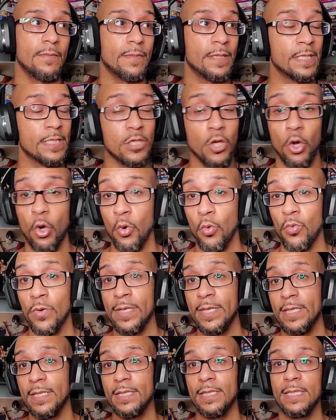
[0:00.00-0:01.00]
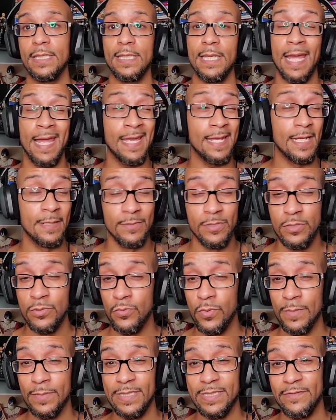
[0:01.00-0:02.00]
This whole week, the AEW
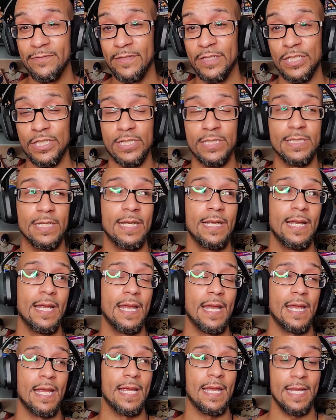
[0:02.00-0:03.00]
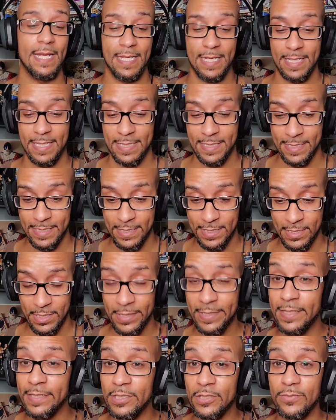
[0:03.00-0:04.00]
Women's Division has
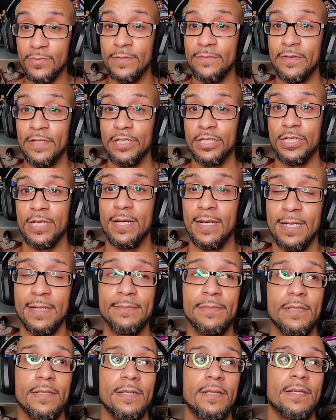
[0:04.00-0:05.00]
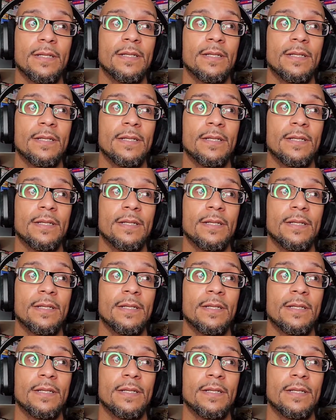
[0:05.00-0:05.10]
done a terrific job.